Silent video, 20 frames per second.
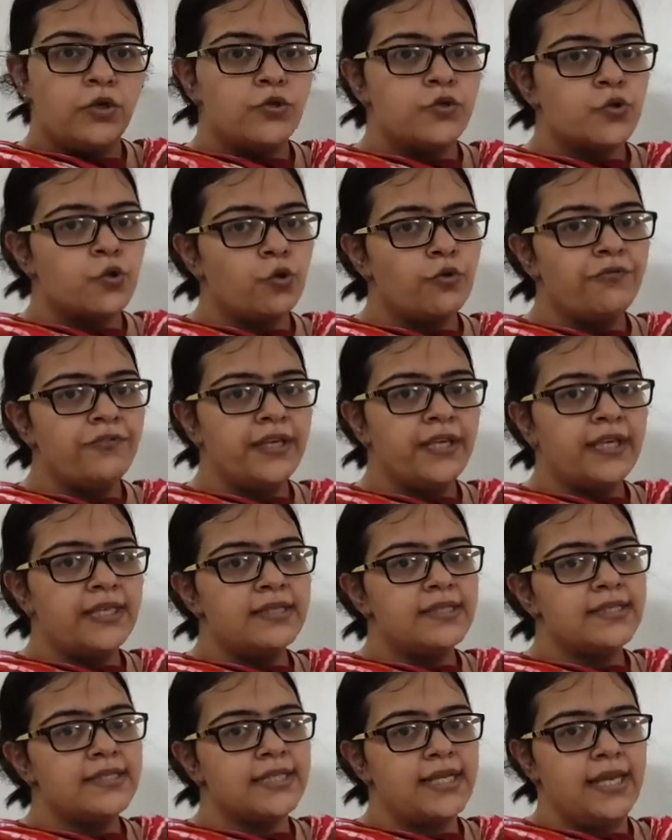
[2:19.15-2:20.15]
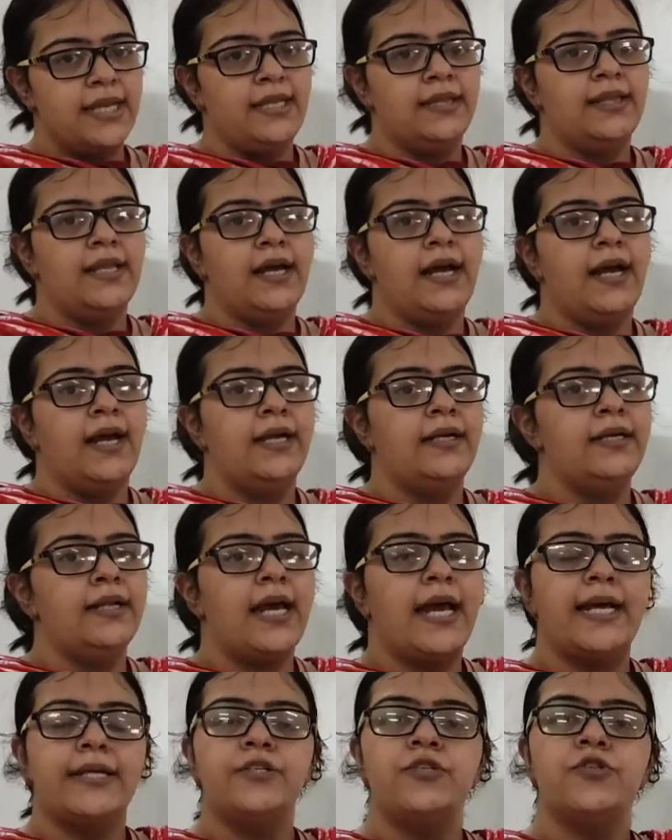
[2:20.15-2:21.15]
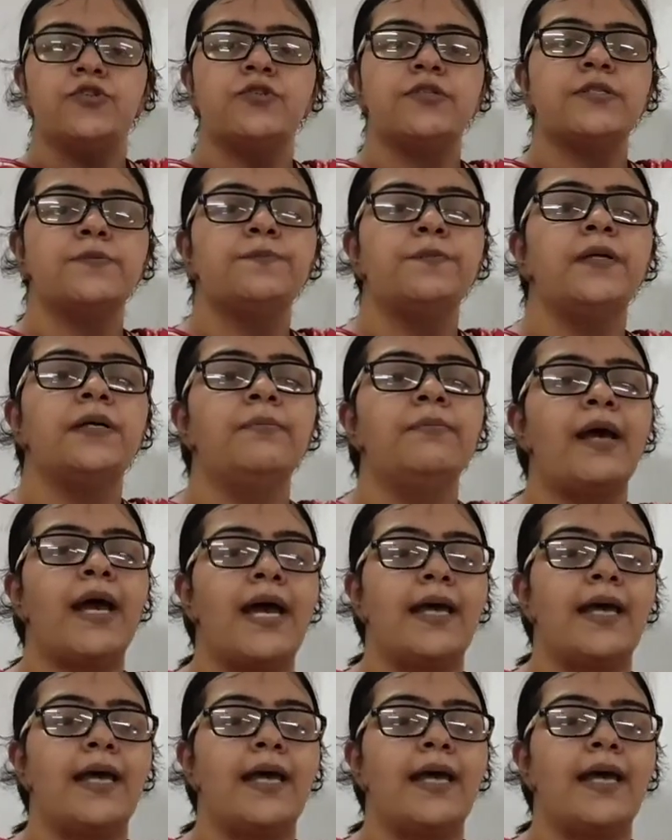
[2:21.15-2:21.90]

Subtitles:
So we can say that angiosperm